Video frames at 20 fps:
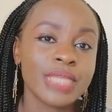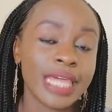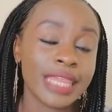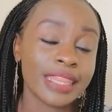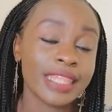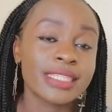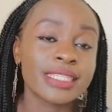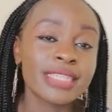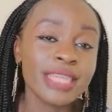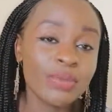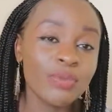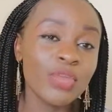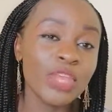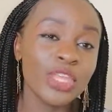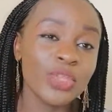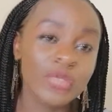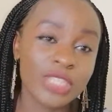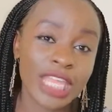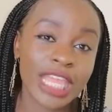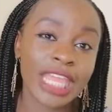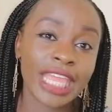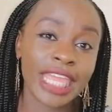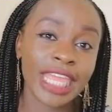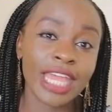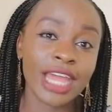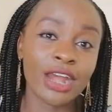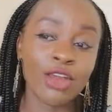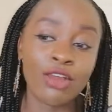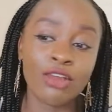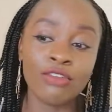The same way you take
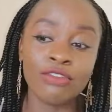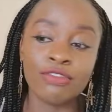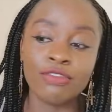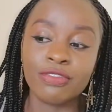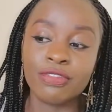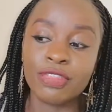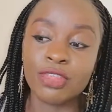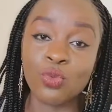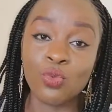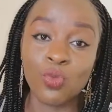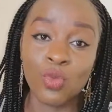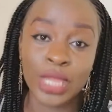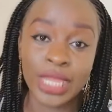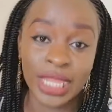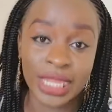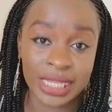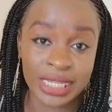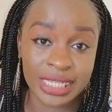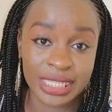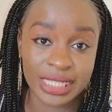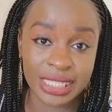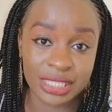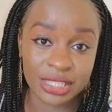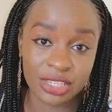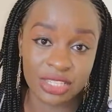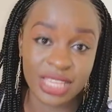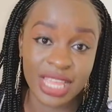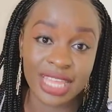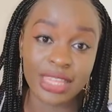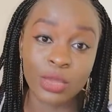care of the weak in the
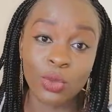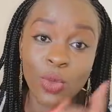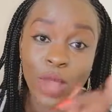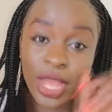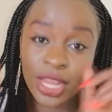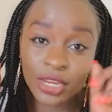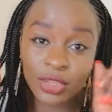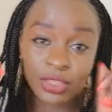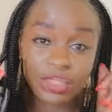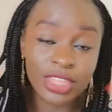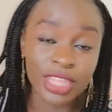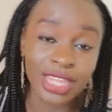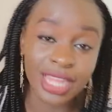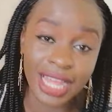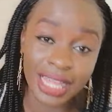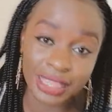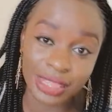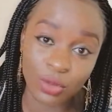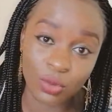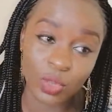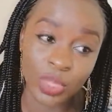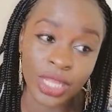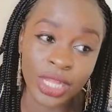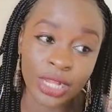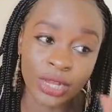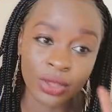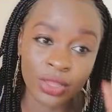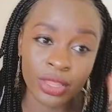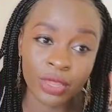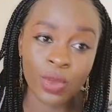society, the one you think are the
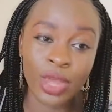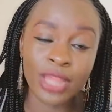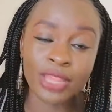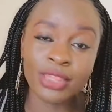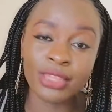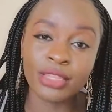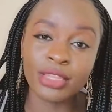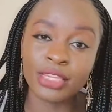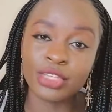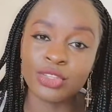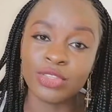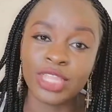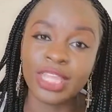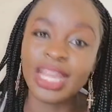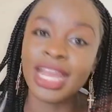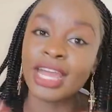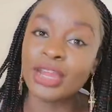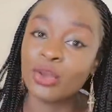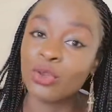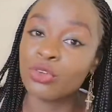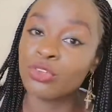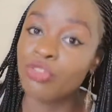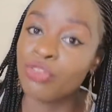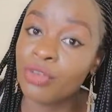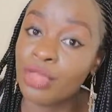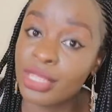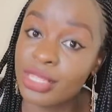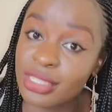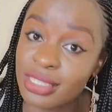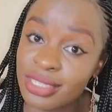weak or the one that you think are not
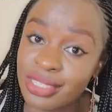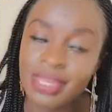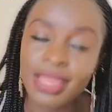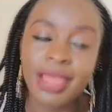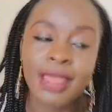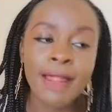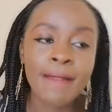rich,